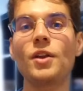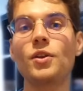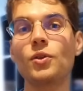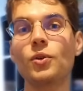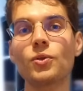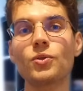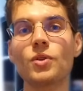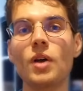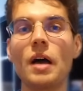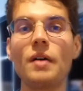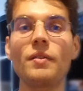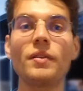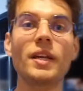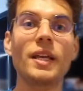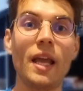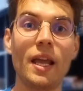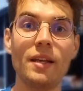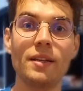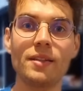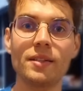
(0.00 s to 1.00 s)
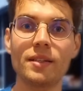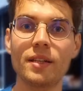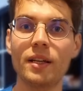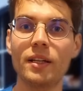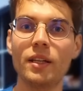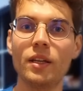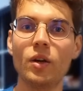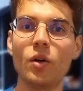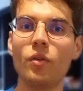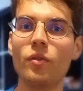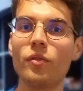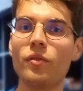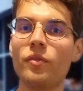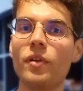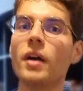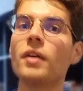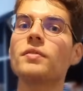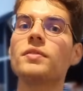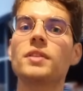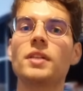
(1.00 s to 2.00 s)
you also have a case study of
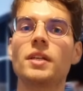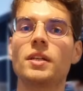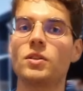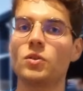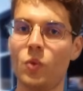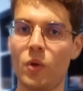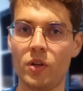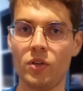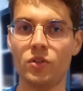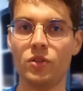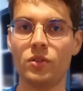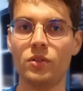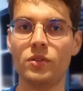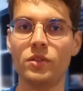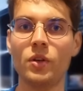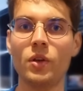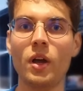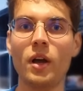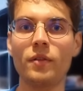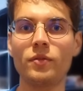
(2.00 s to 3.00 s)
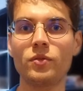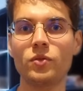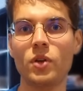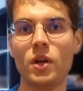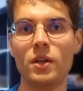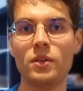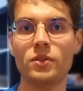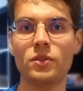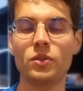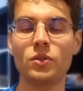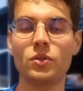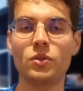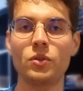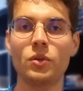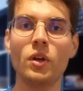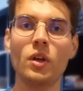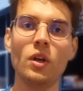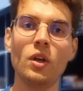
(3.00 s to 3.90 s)
5-6 questions that you have to answer to.